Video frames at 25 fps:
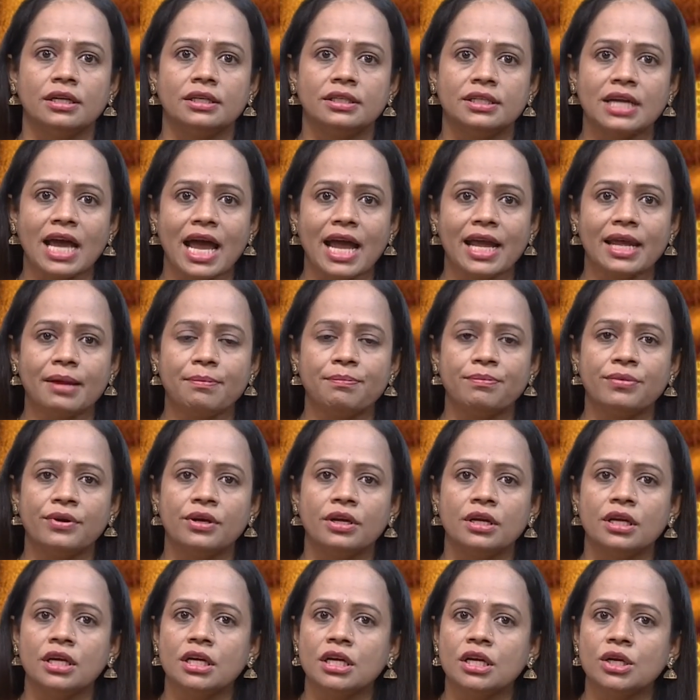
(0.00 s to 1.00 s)
Type
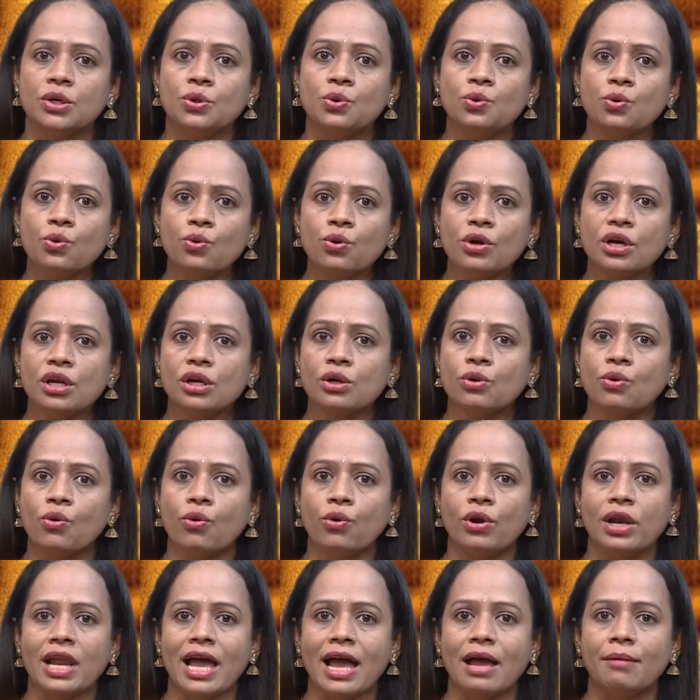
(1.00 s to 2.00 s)
Google
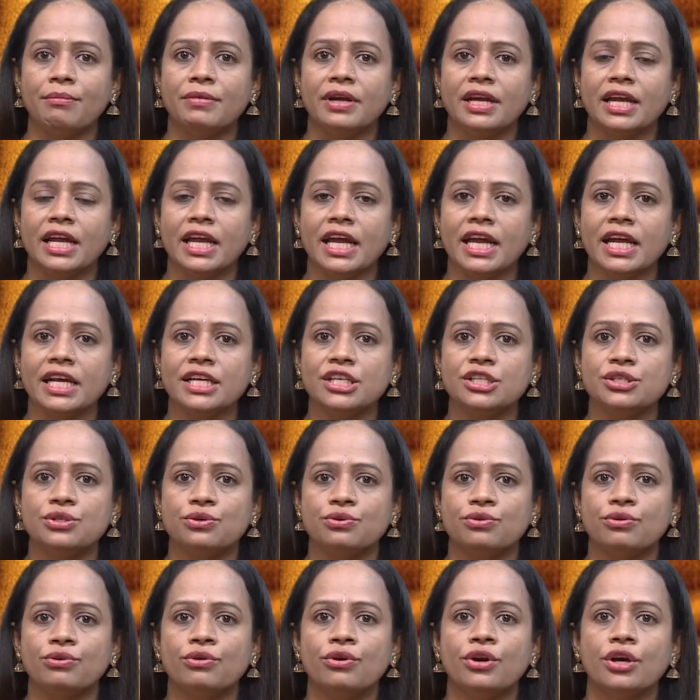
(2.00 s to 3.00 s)
Colab
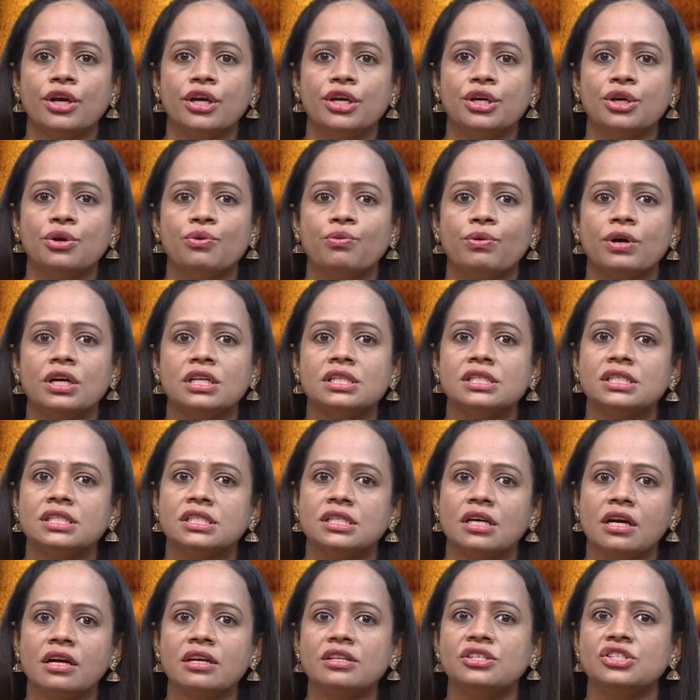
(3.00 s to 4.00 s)
into your
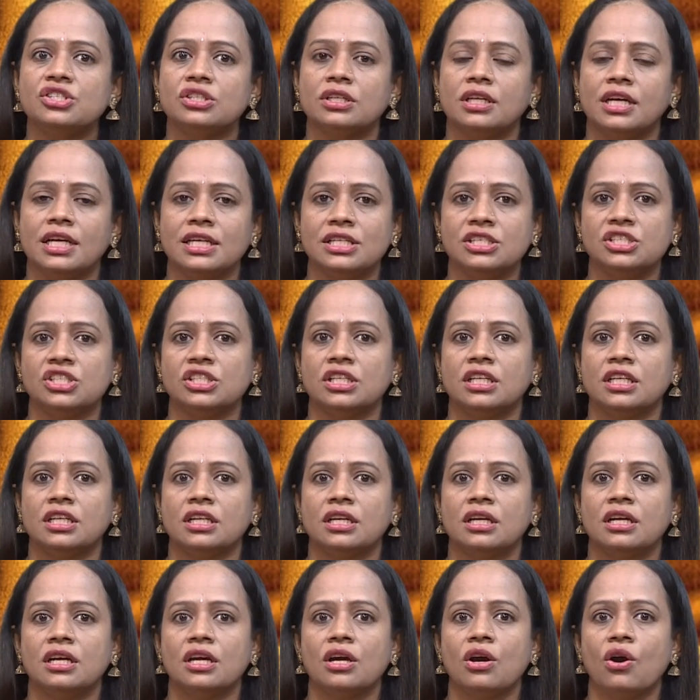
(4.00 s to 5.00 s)
search engine
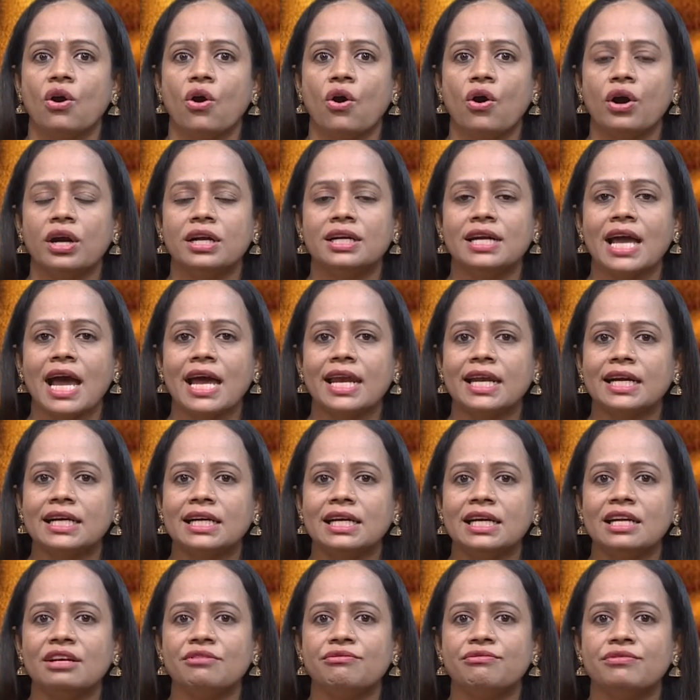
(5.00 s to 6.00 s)
or
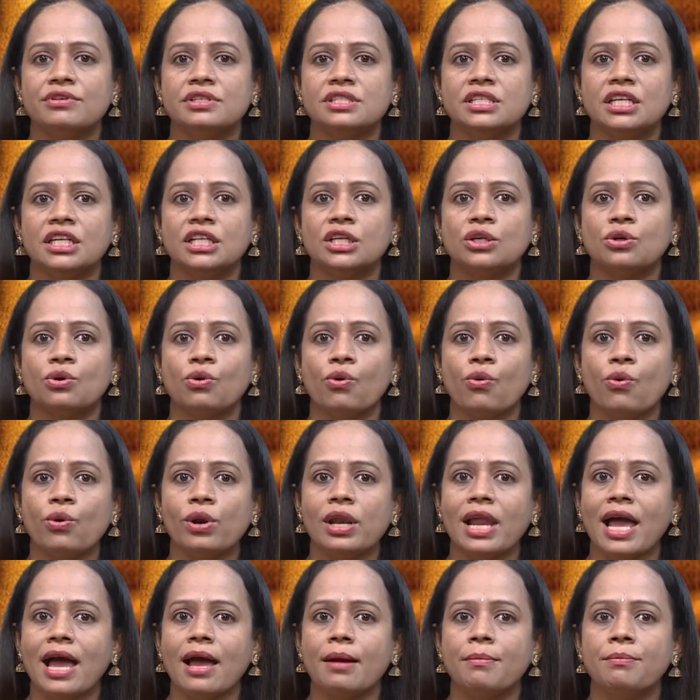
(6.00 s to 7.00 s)
directly visit
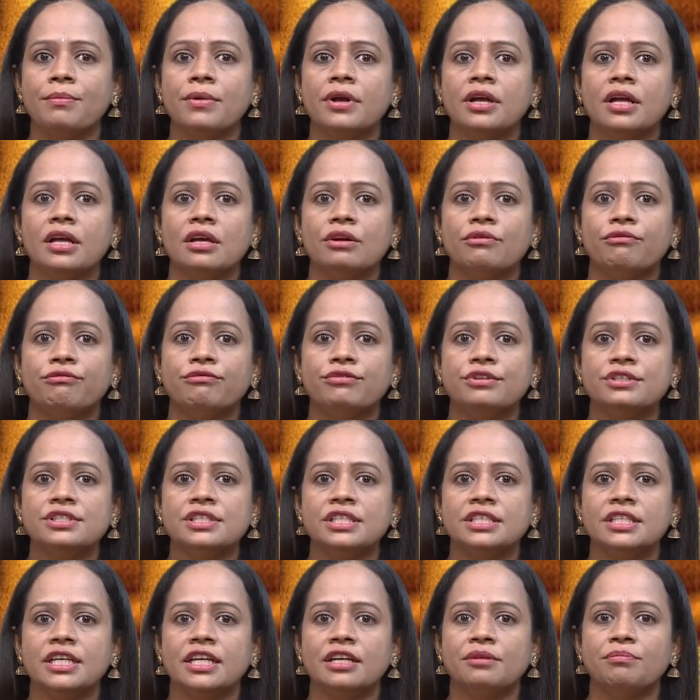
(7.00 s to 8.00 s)
Colab
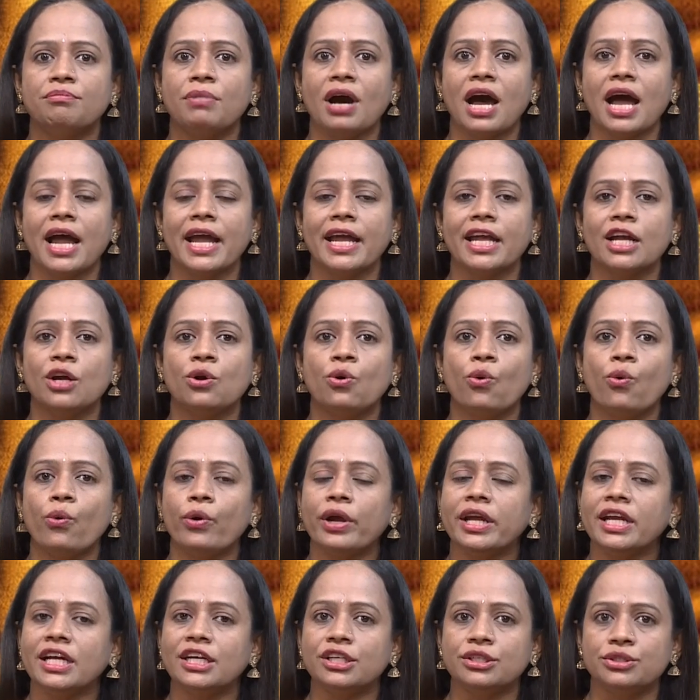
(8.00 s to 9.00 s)
visited by
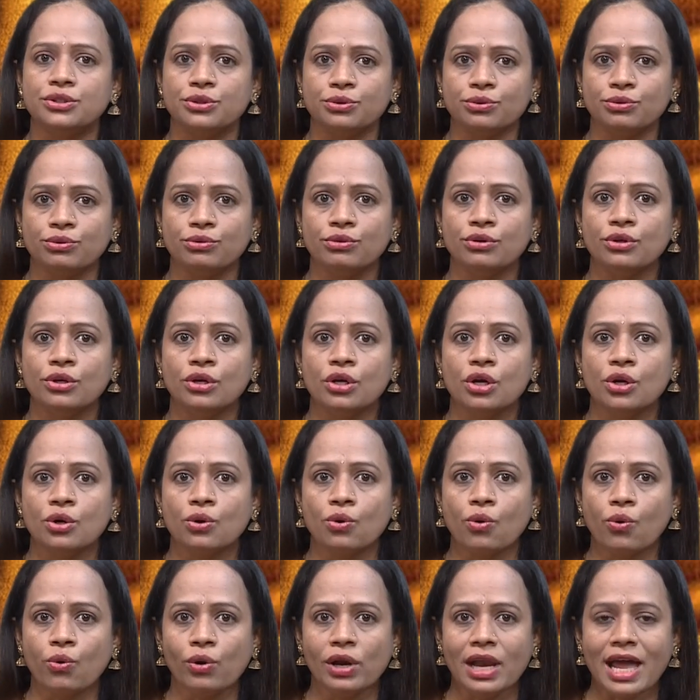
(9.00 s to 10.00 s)
going to
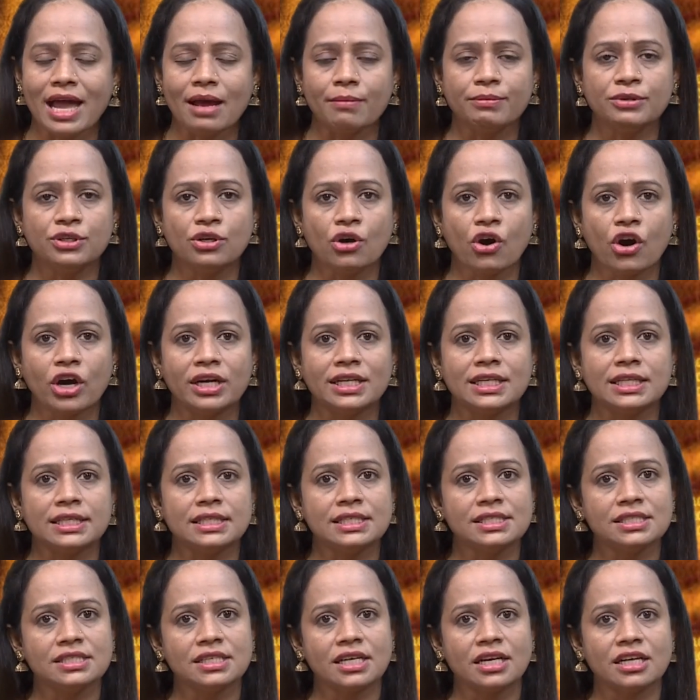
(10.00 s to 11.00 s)

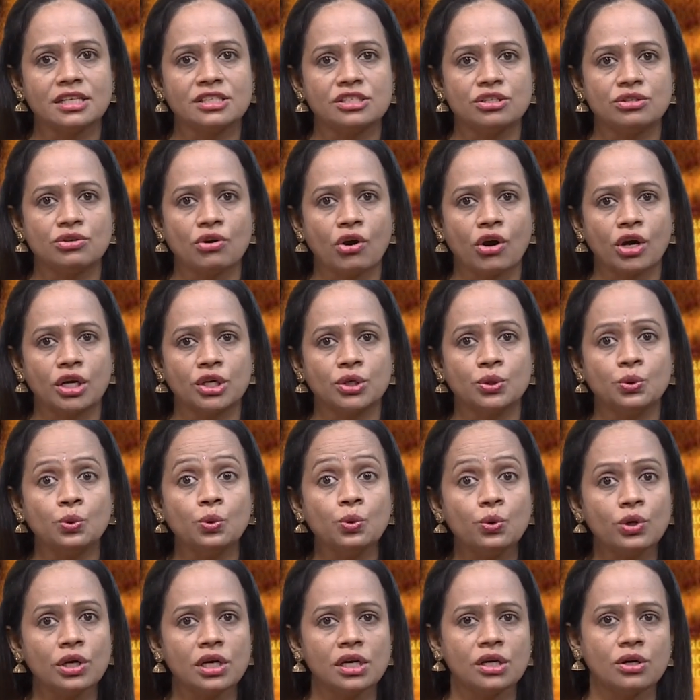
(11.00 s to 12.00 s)

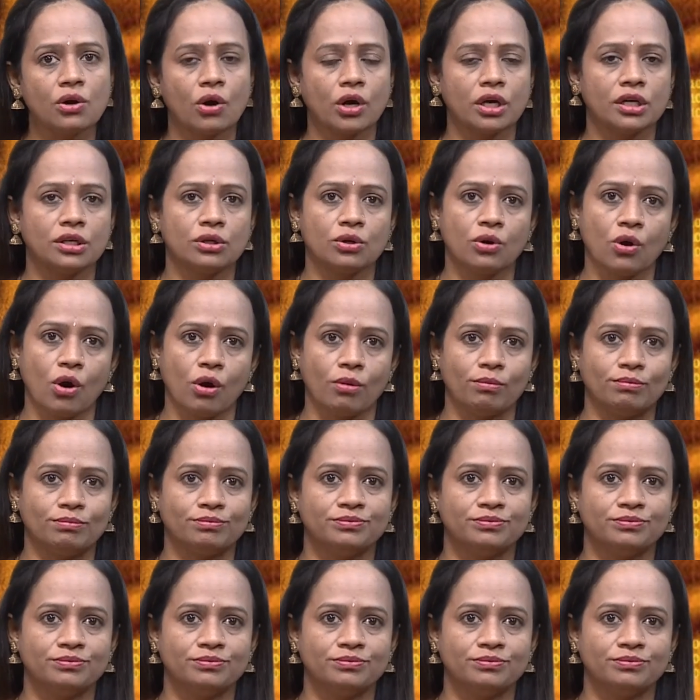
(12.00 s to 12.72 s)
colab.research.google.com.